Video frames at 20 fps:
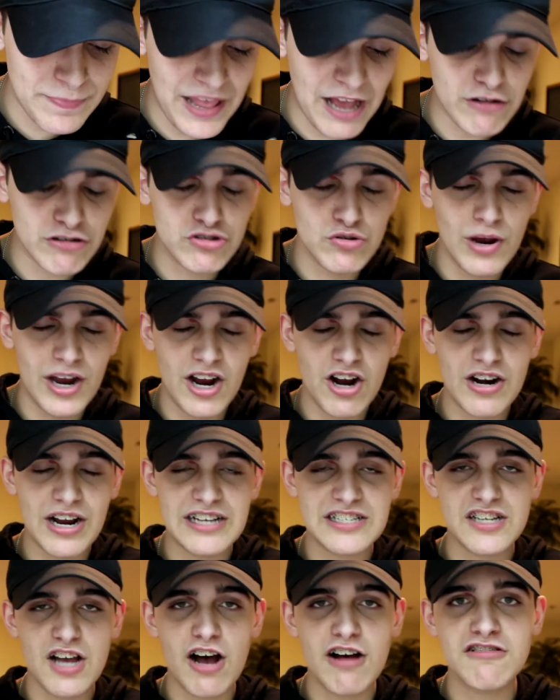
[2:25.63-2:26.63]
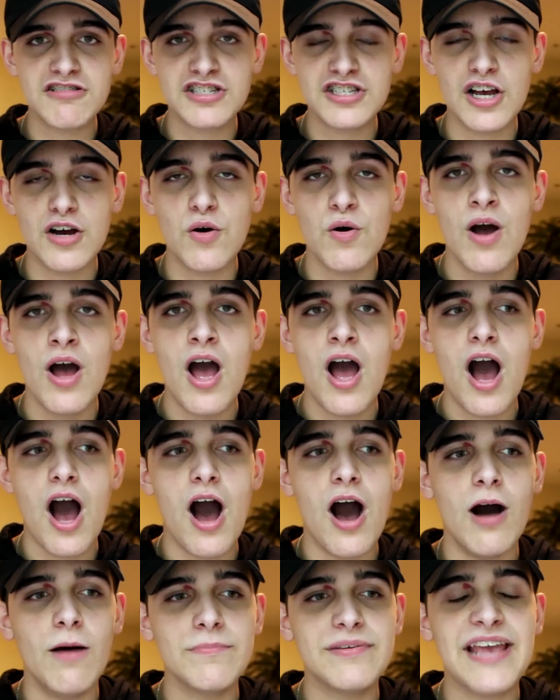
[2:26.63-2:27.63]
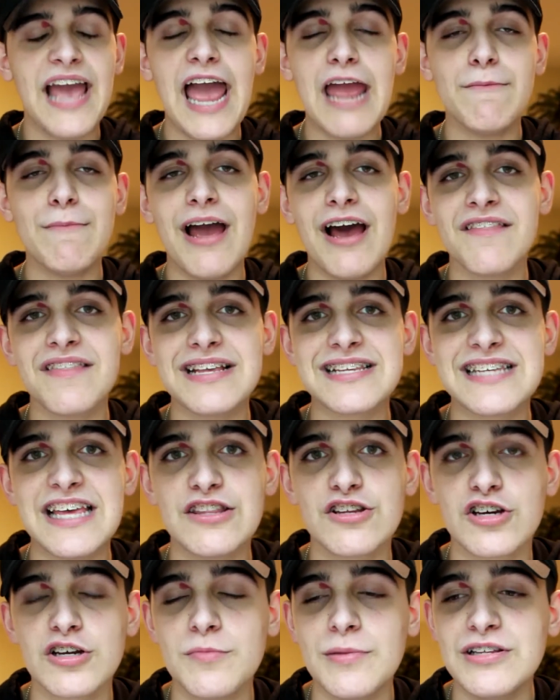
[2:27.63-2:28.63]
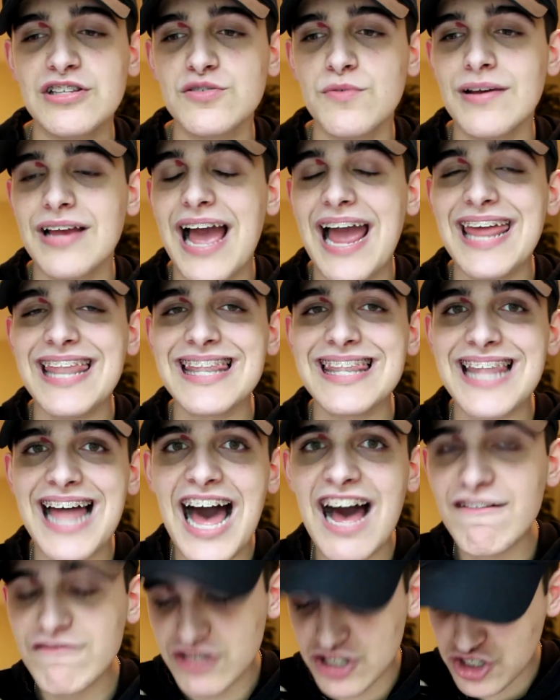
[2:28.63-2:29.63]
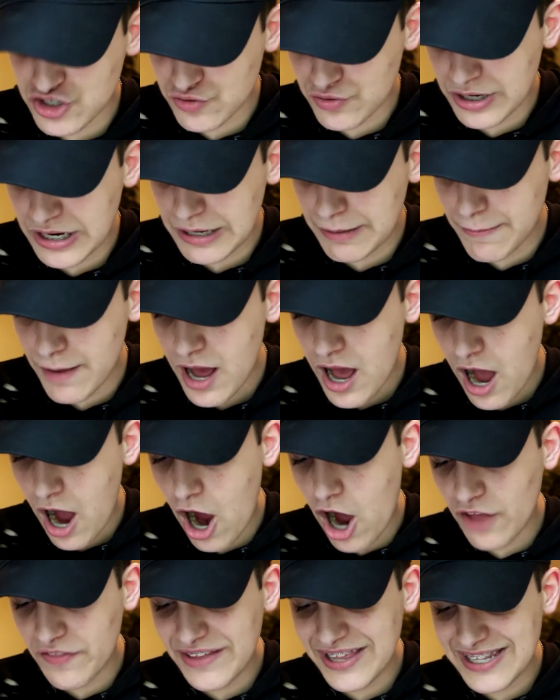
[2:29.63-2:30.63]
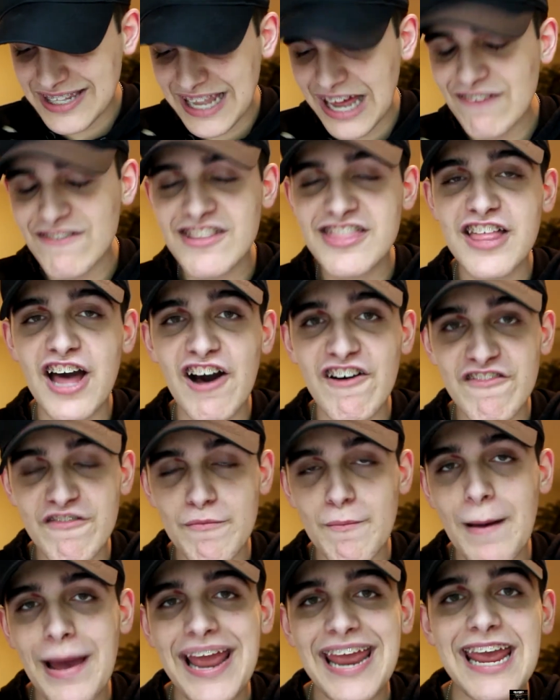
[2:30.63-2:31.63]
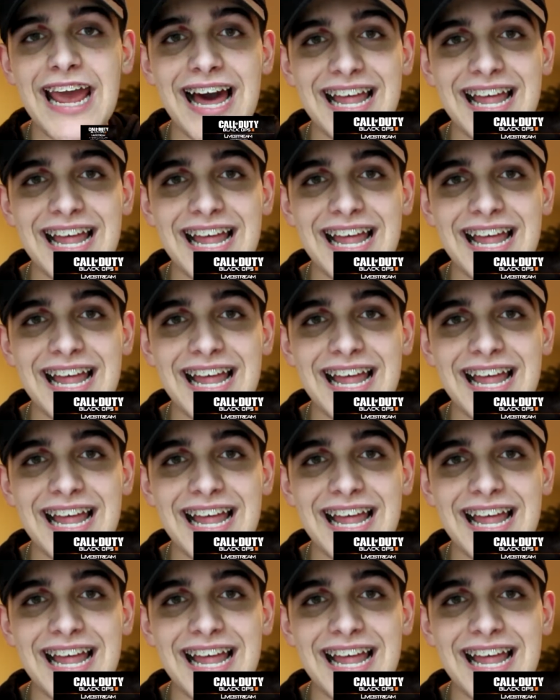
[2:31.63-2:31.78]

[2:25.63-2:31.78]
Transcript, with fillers: Now, Treyarch has also came out and they said they're gonna be doing a live stream on the 11th of May,